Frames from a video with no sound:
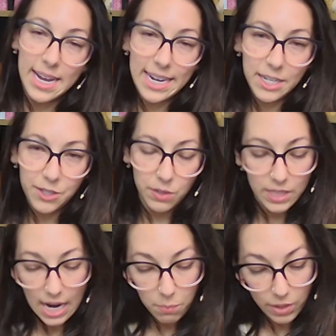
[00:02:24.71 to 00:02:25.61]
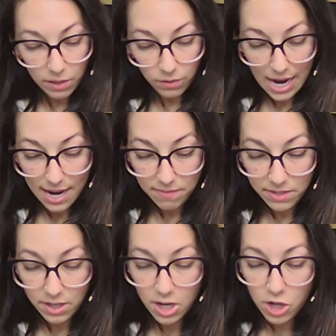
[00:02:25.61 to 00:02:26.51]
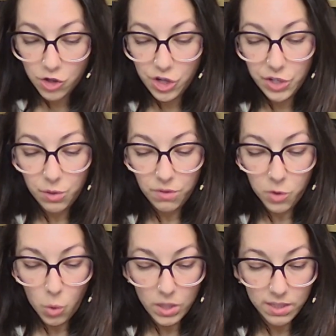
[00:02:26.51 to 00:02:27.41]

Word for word: In due time we arrived. She knew, of course,